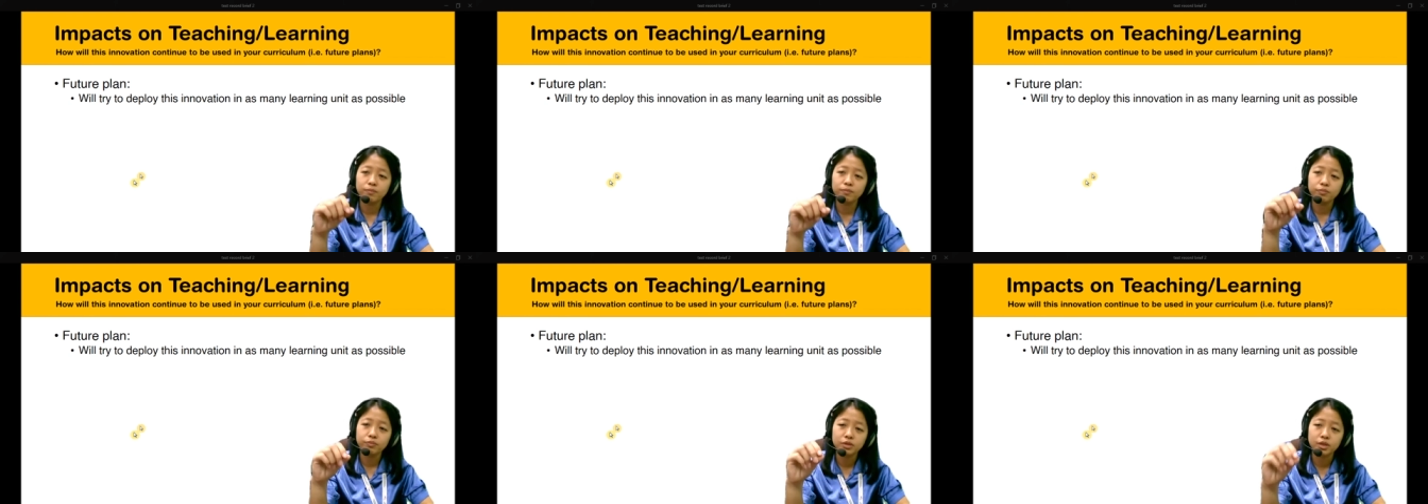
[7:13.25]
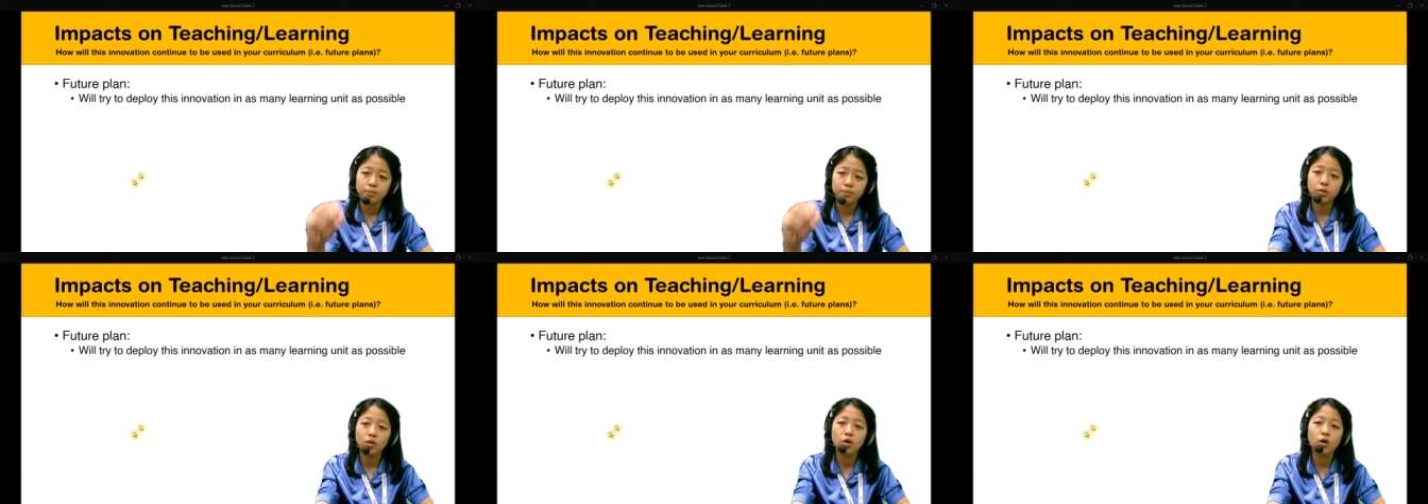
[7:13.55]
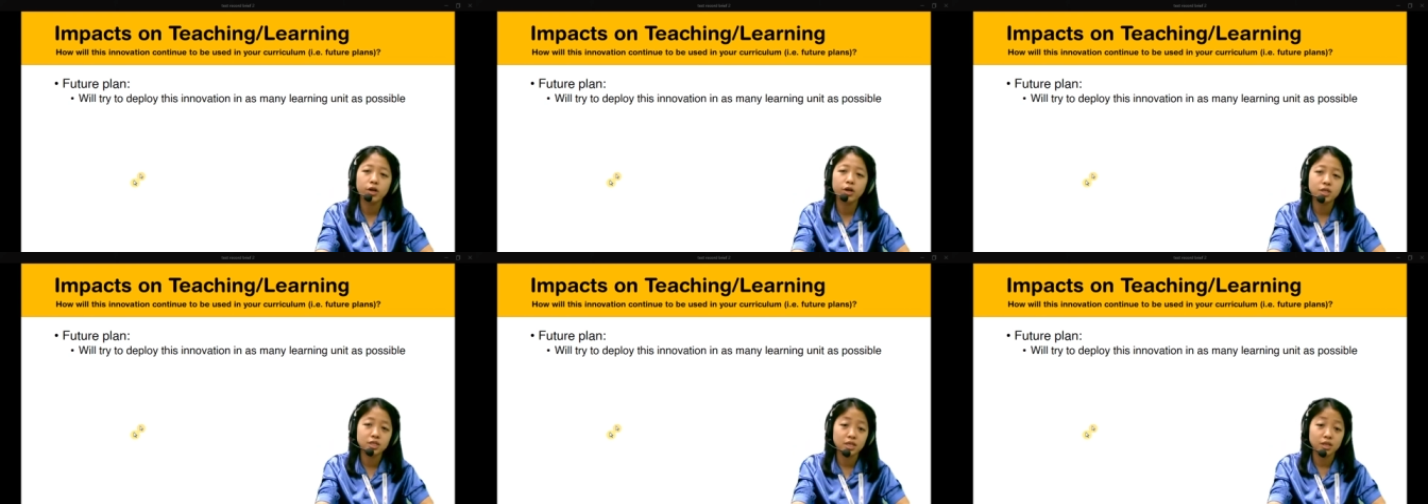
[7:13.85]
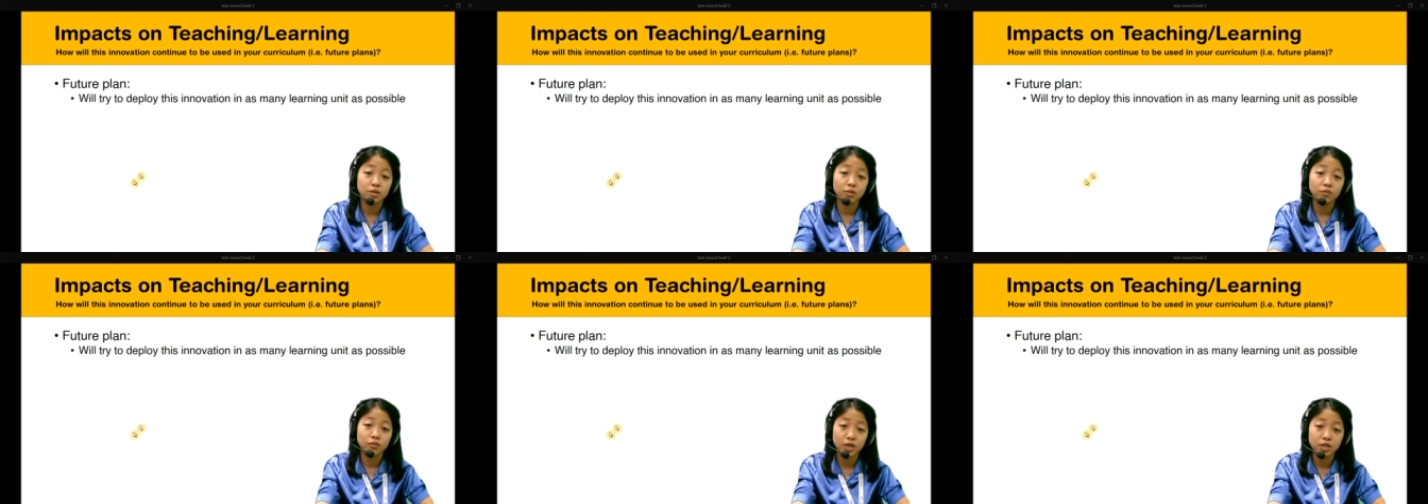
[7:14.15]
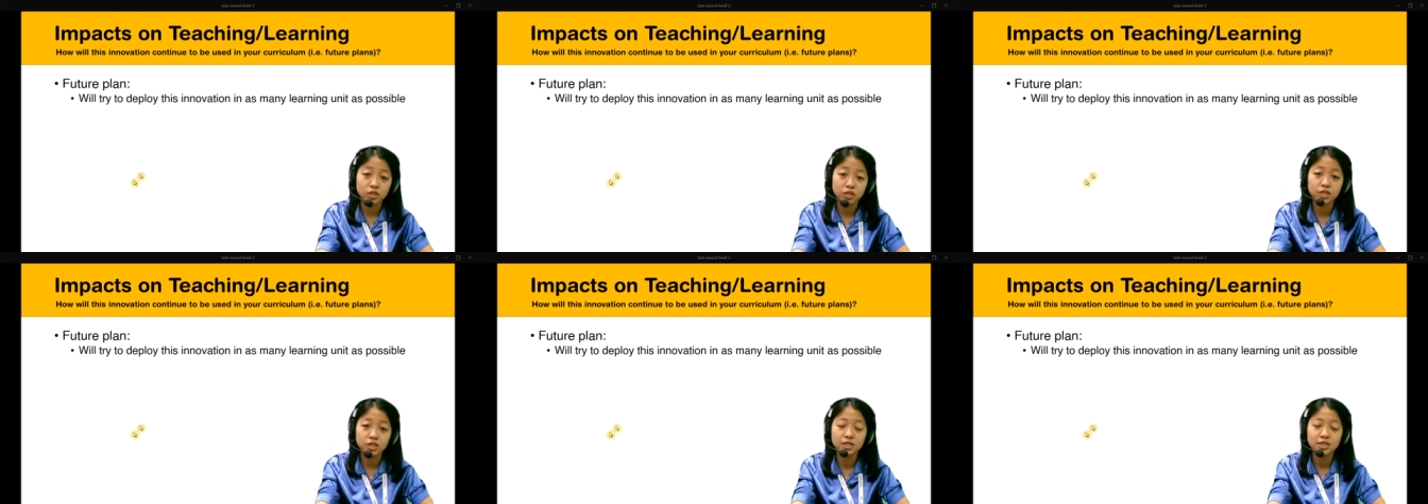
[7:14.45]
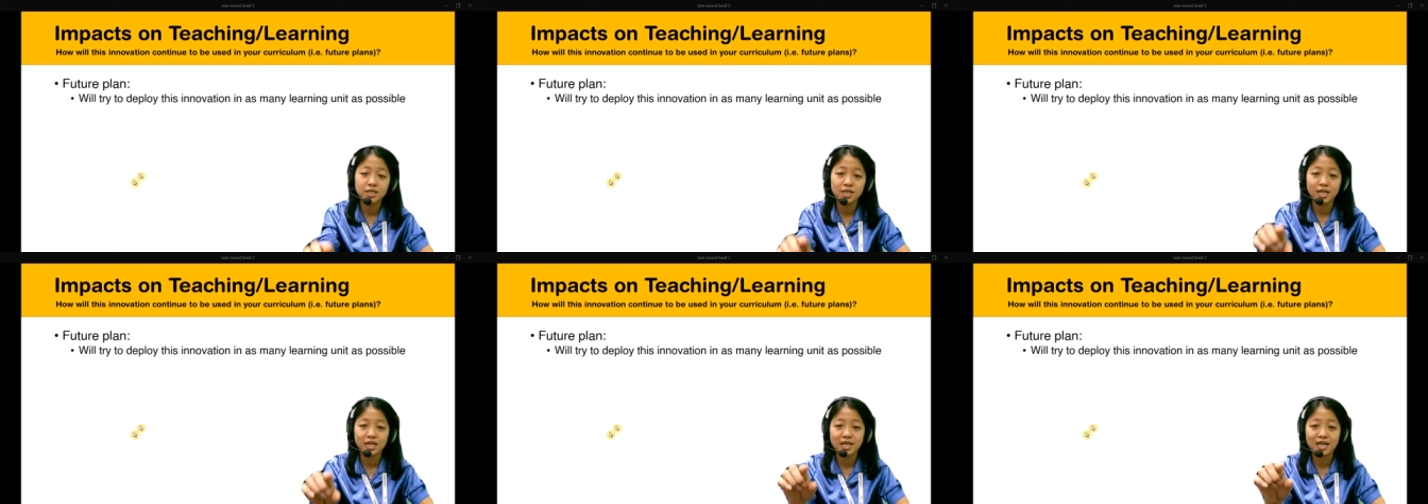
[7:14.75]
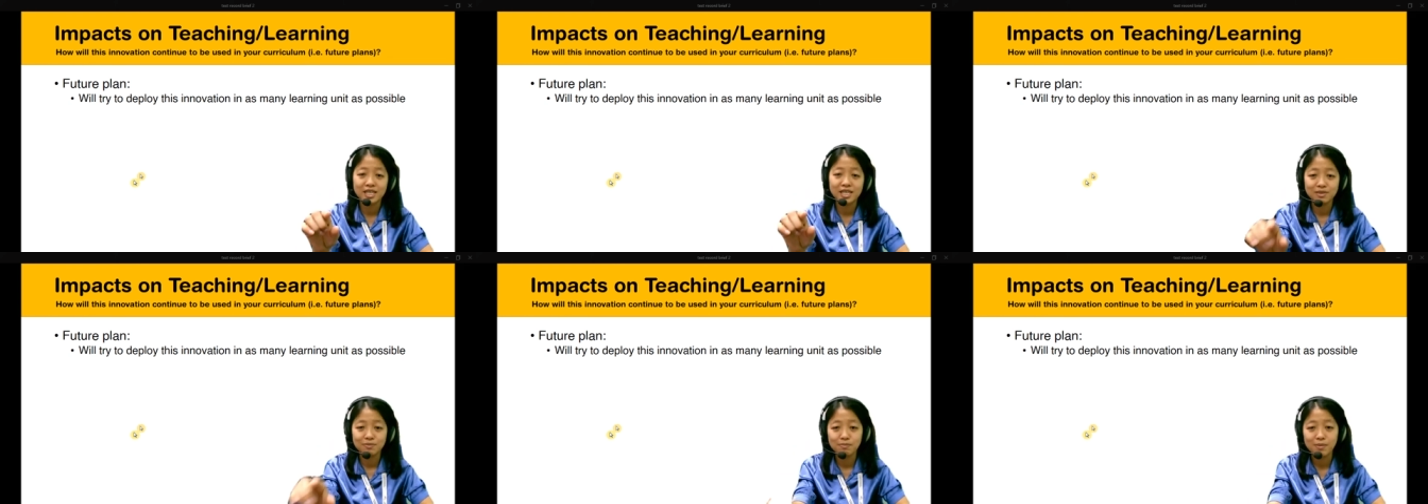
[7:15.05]
deploy these innovations in
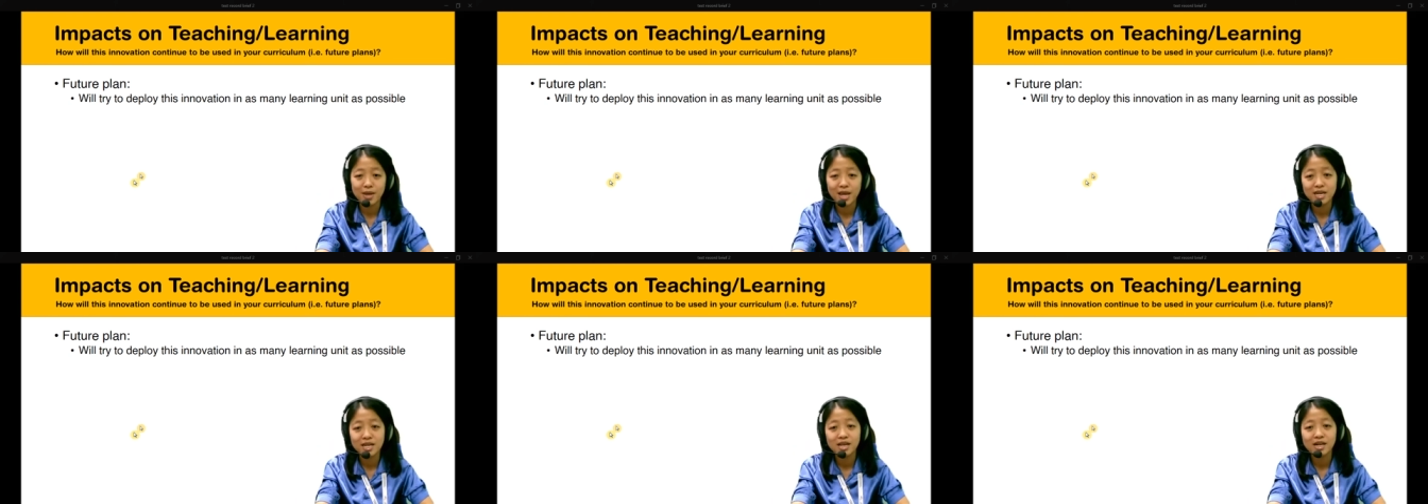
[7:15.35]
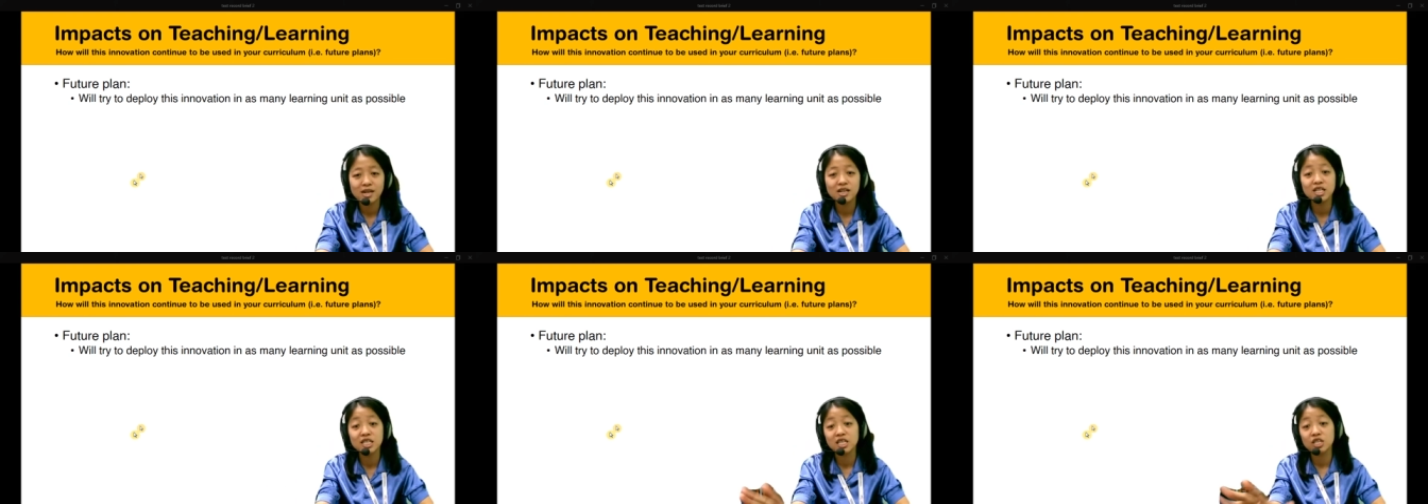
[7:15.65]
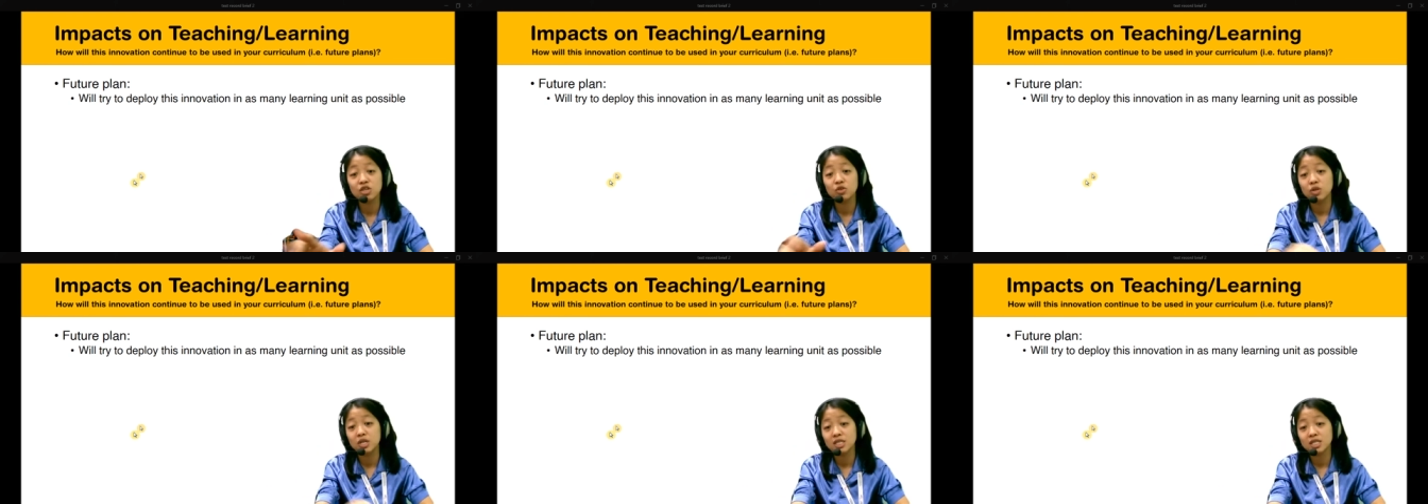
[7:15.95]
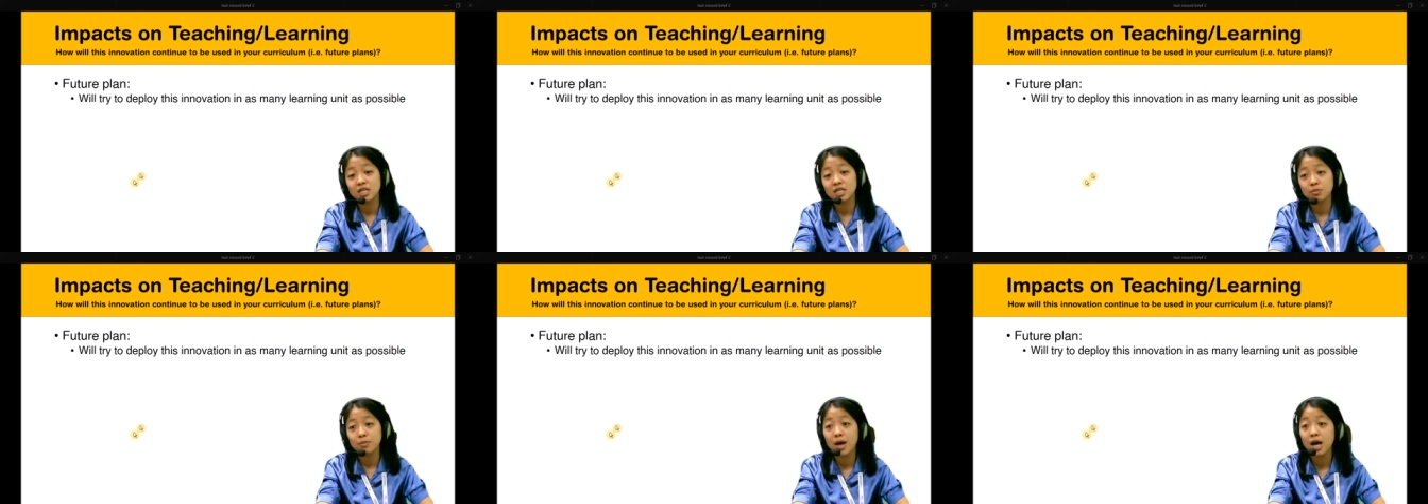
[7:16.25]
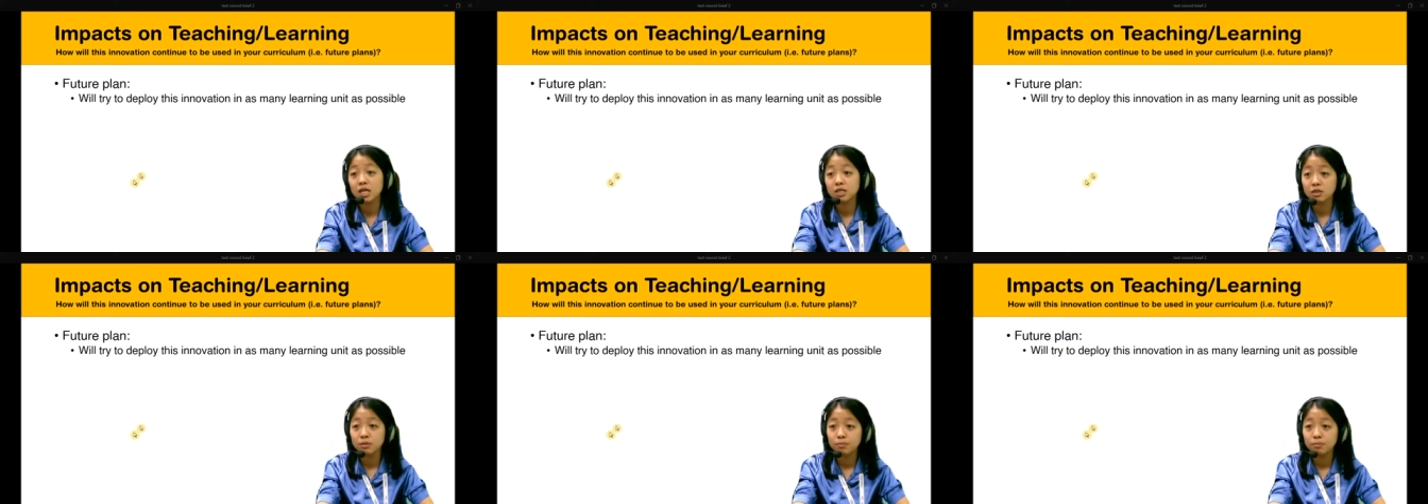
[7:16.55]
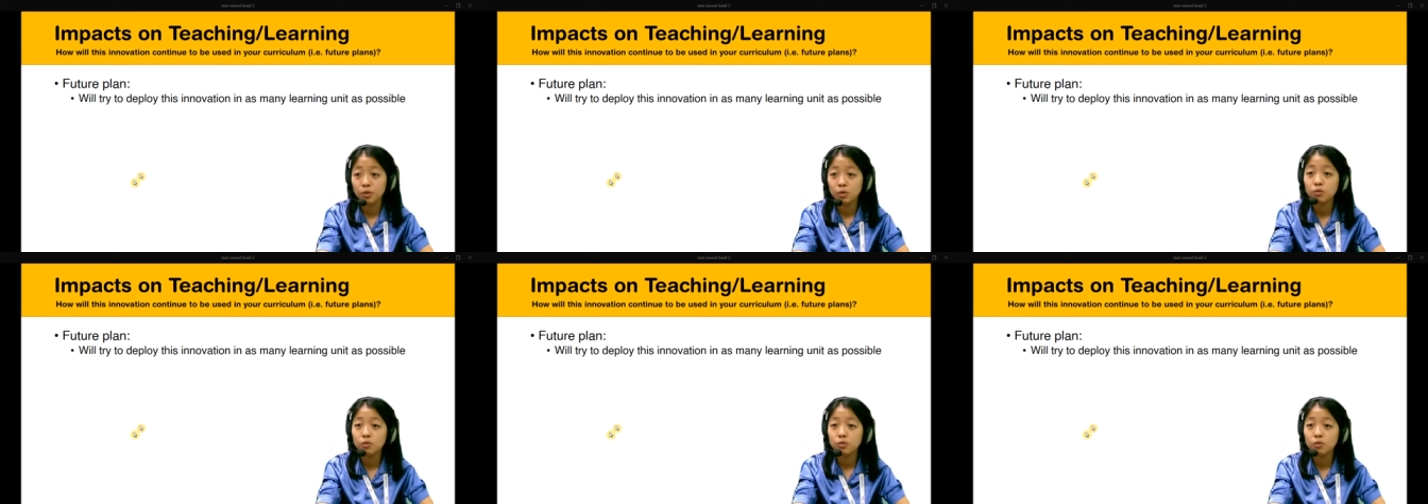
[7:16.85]
as many learning units as possible.